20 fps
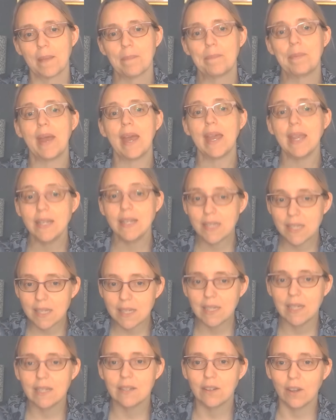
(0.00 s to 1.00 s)

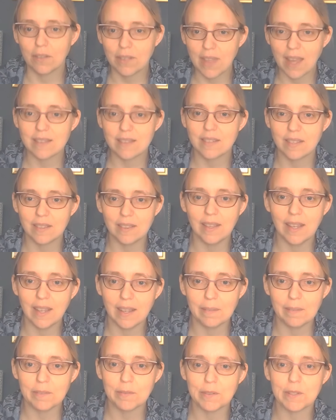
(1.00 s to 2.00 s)
Patently not. That's the thing.
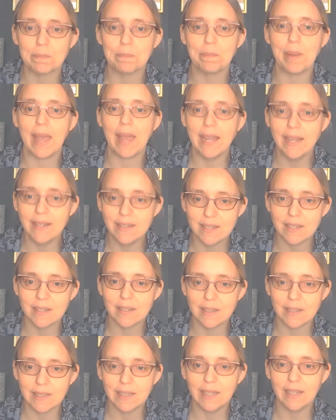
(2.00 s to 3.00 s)
It was
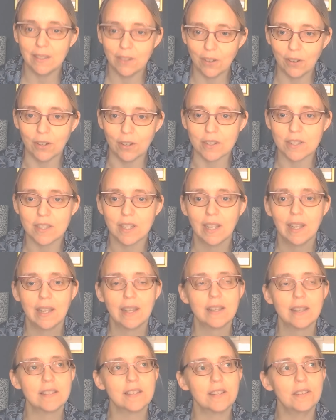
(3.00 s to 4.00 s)
patently not.
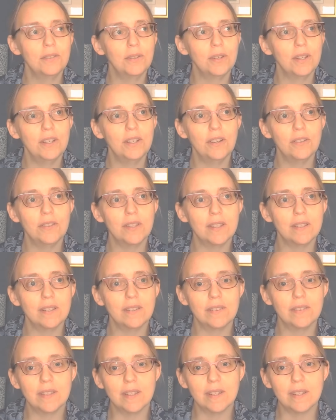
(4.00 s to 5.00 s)
So, you know, the,
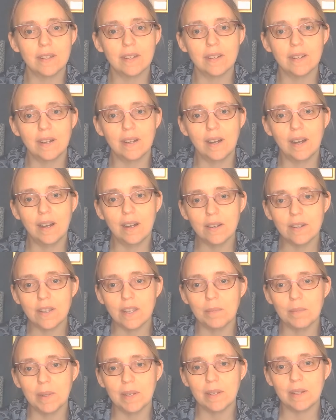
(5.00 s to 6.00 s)
the
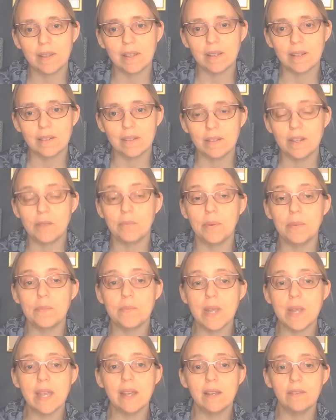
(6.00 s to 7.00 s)
argument that you know,
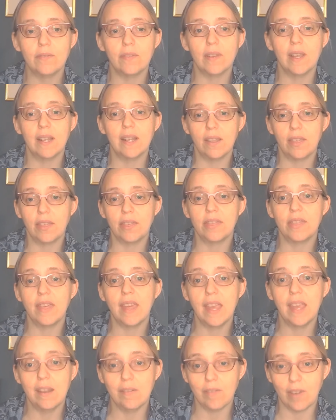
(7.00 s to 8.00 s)
we have, in
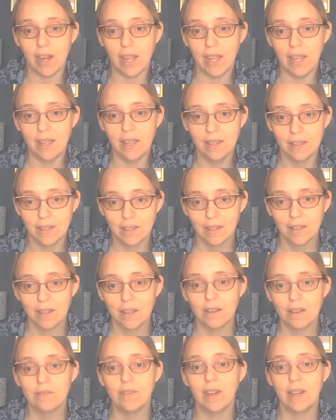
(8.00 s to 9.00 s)
theory,
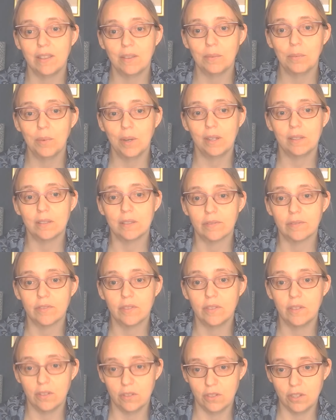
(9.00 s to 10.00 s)
rid the world of
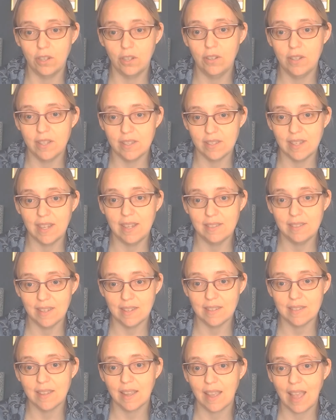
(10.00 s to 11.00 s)
two
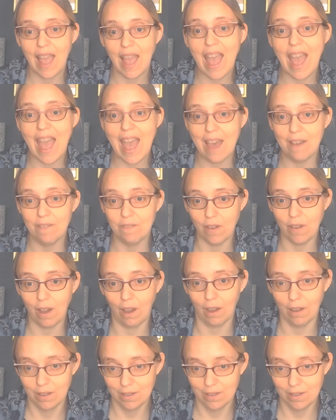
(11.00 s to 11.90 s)
diseases ever